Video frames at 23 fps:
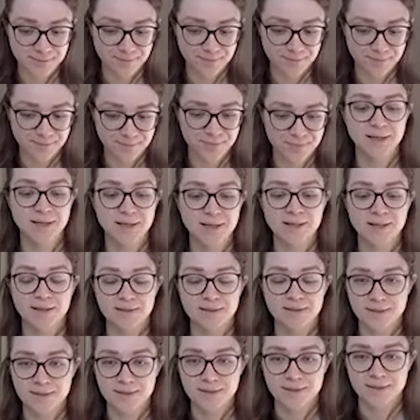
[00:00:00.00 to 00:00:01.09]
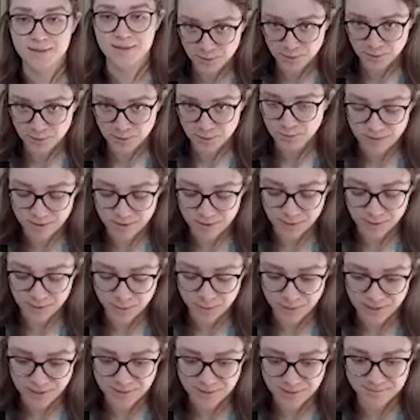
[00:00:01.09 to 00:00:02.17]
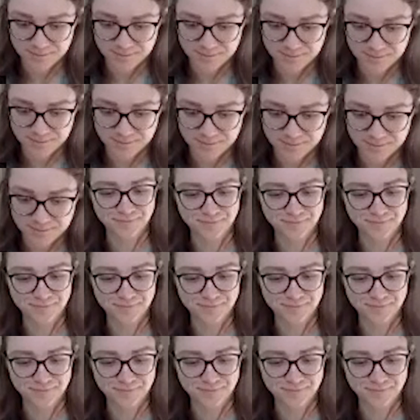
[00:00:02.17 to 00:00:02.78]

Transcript: emails. This is not what they're doing.